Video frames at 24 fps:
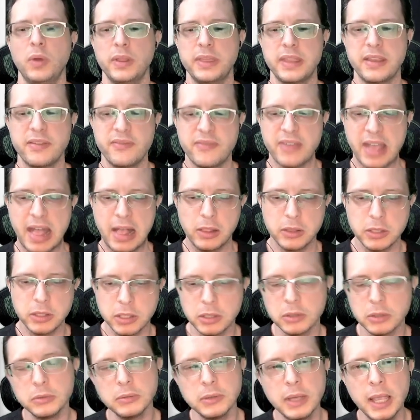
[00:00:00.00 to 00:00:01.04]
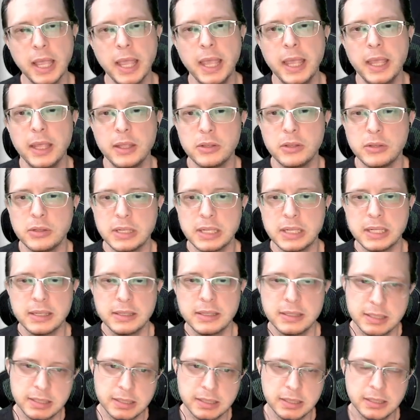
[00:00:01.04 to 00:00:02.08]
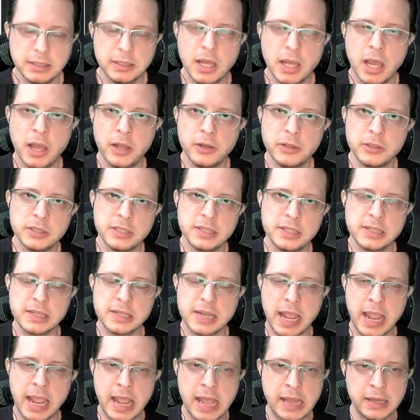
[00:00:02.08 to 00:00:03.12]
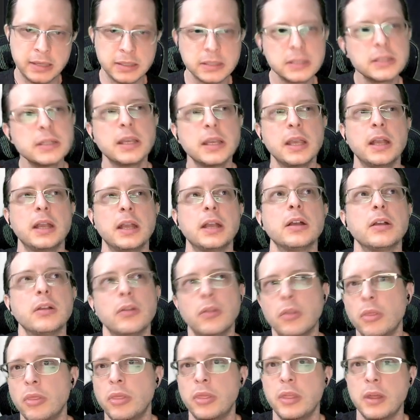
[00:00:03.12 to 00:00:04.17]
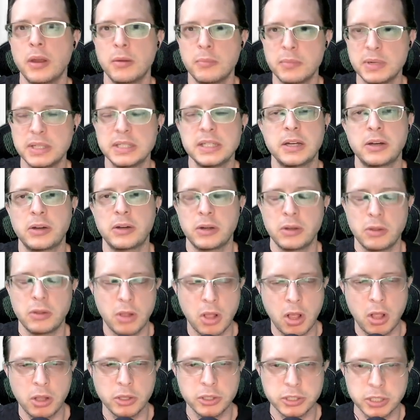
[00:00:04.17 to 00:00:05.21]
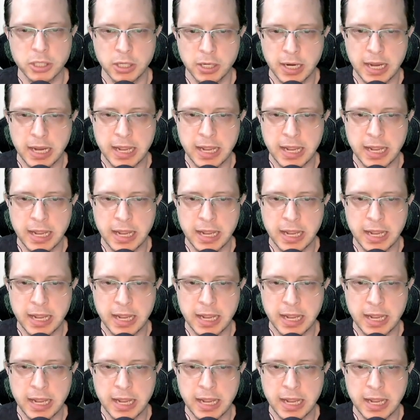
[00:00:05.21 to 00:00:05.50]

value, you need to understand their material culture.